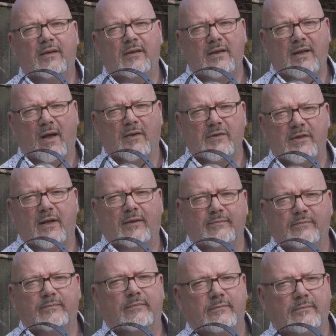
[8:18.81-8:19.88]
the answer.
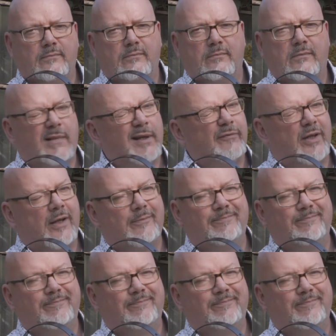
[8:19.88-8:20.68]
Love you.